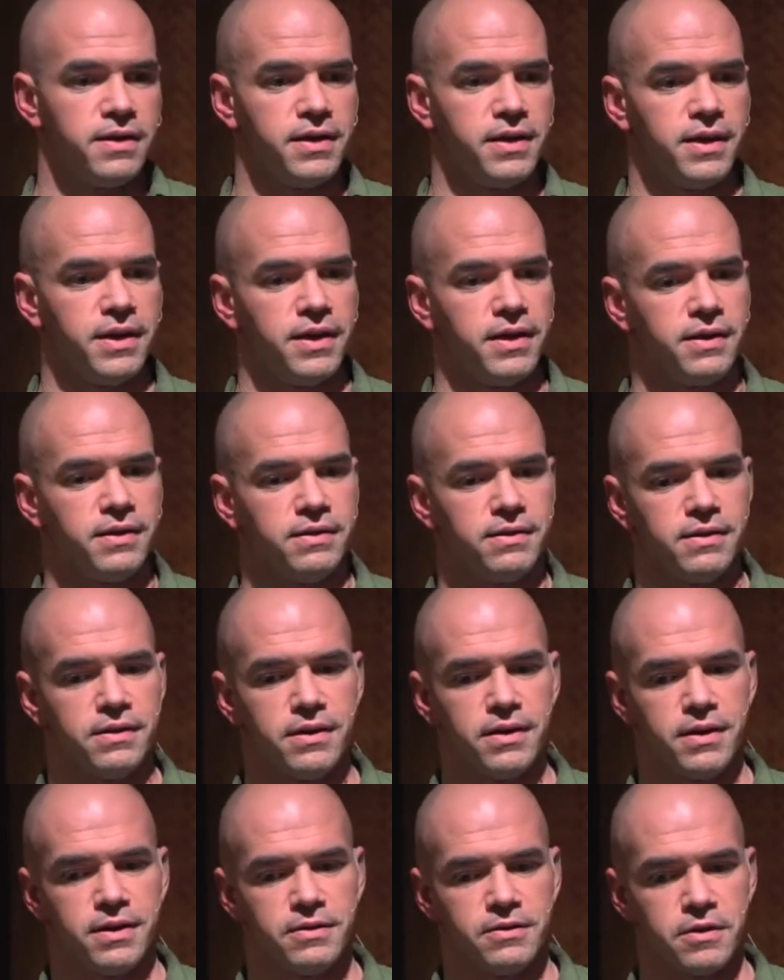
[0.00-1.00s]
in
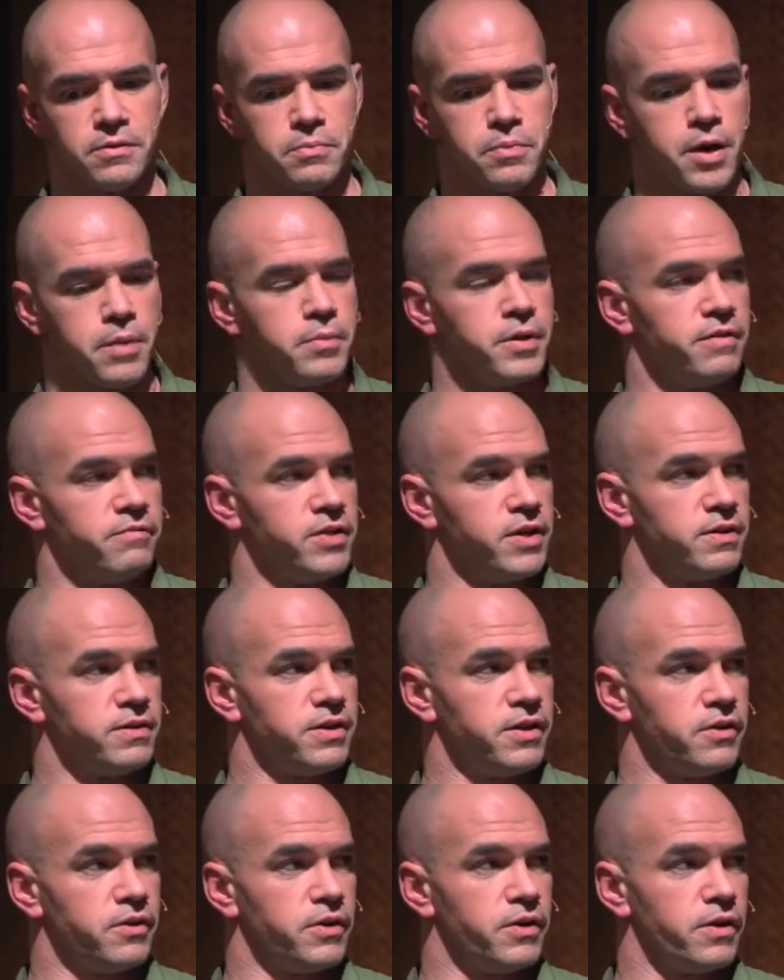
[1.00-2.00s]
the Department of the
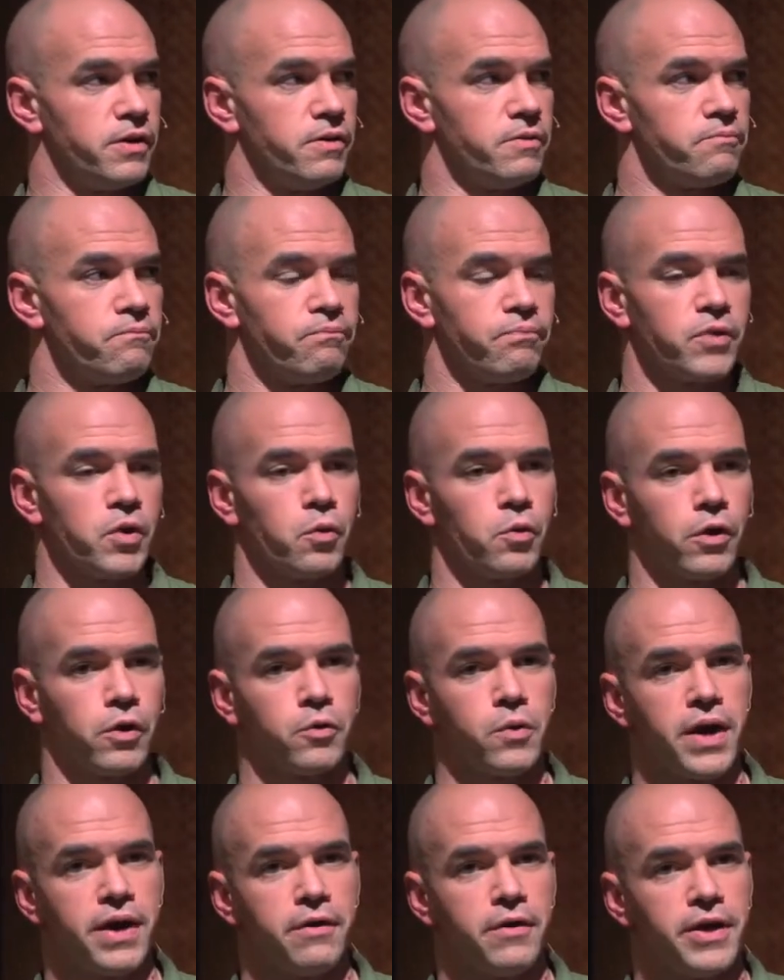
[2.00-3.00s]
Interior,
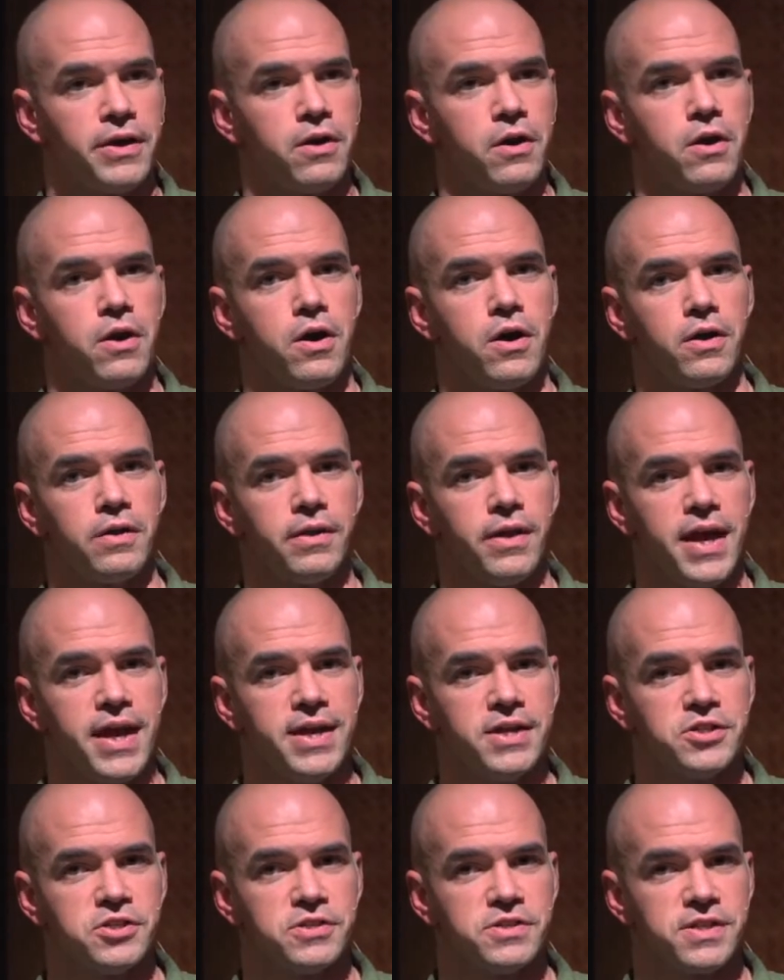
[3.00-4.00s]
requiring all
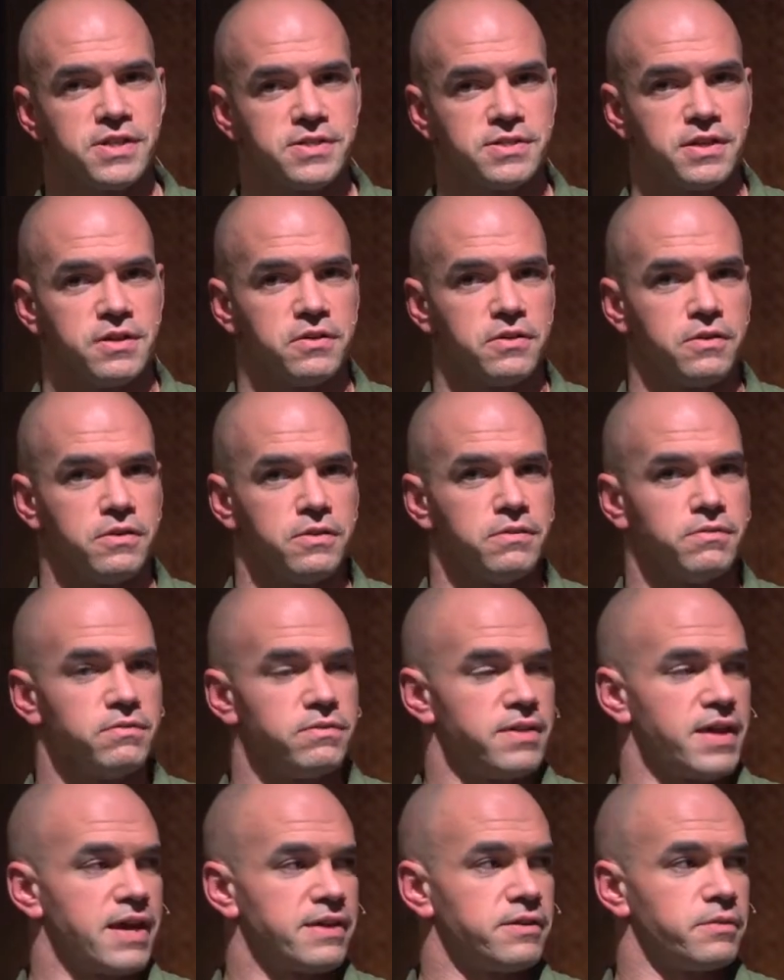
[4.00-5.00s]
agencies under
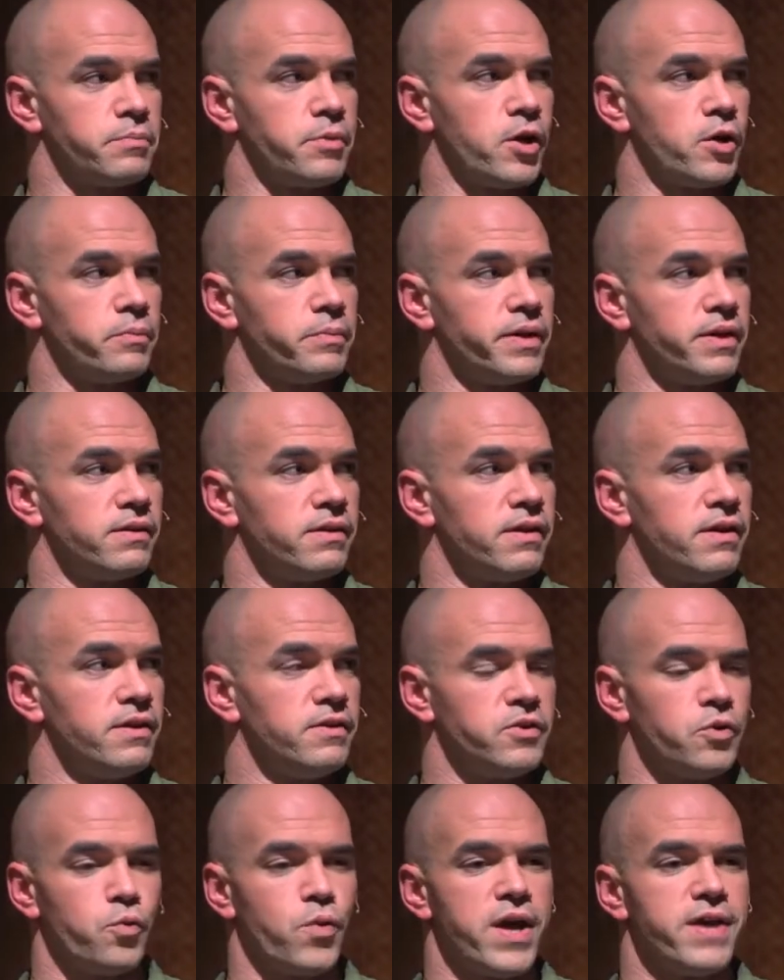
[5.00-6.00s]
that department
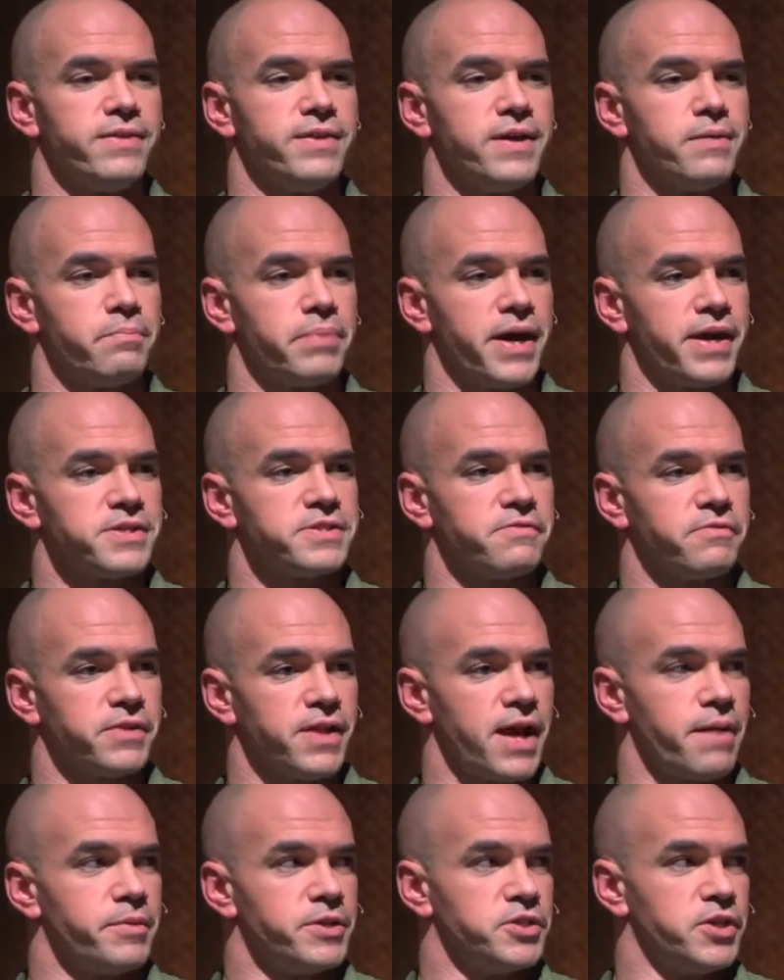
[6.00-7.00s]
to weigh the impacts of
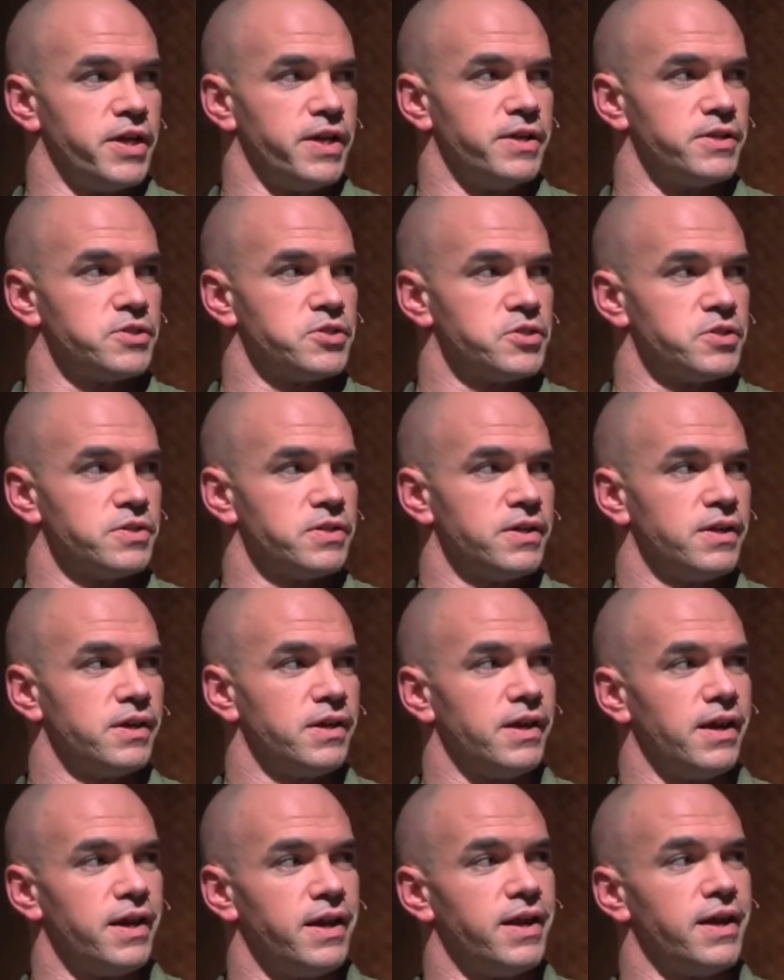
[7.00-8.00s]
climate change
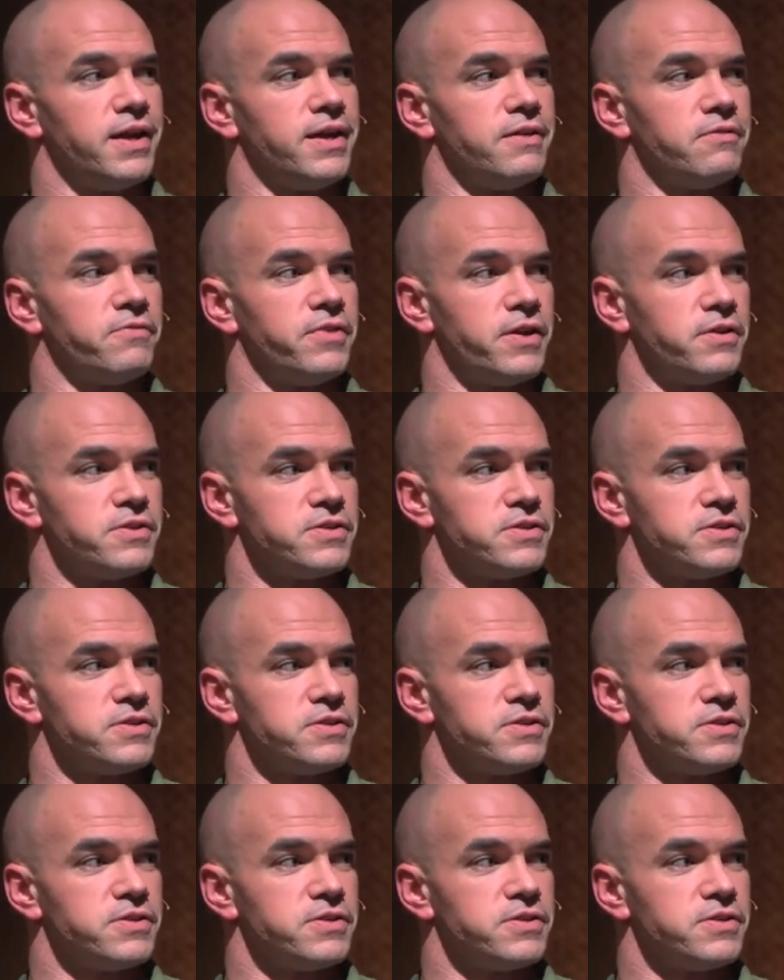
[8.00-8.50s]
in any of their